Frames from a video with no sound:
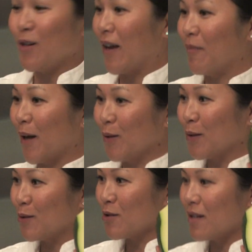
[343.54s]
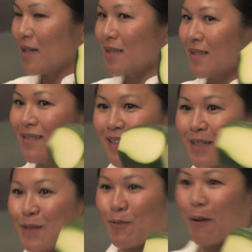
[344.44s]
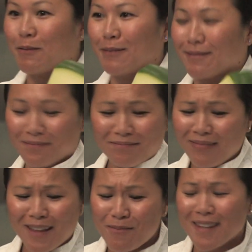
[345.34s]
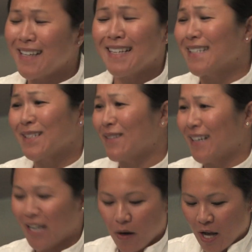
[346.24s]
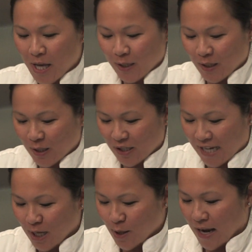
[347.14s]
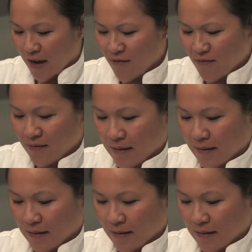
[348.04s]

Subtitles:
you have medical insurance, this is probably the easiest way to go. So you just take your knife